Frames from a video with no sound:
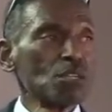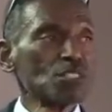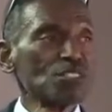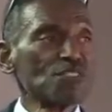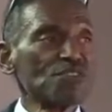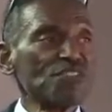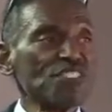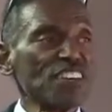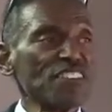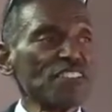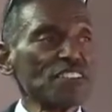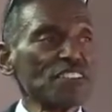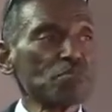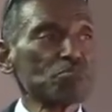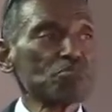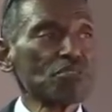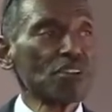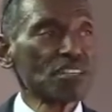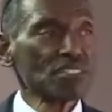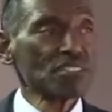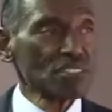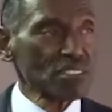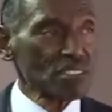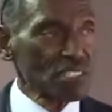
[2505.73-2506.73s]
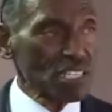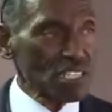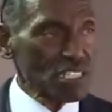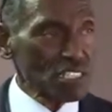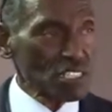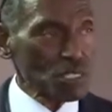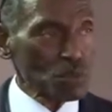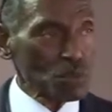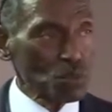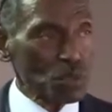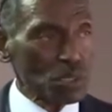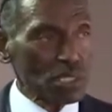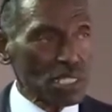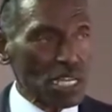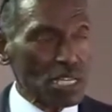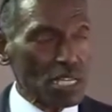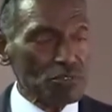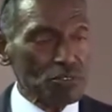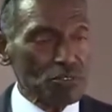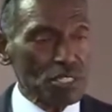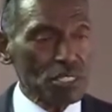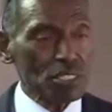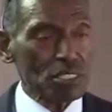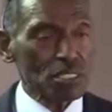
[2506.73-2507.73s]
vivid presentation will not
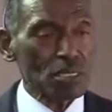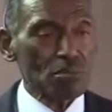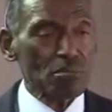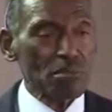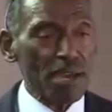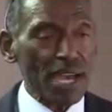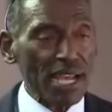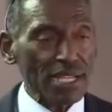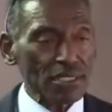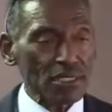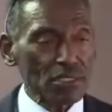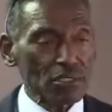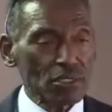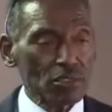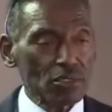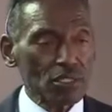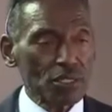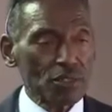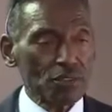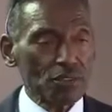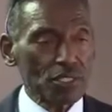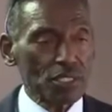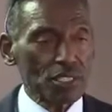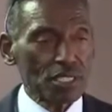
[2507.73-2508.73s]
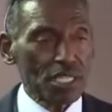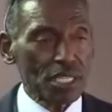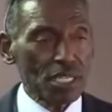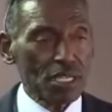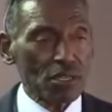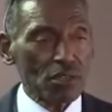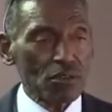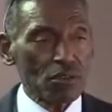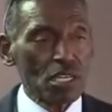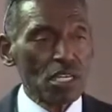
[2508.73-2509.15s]
reach the magnitude of the deal.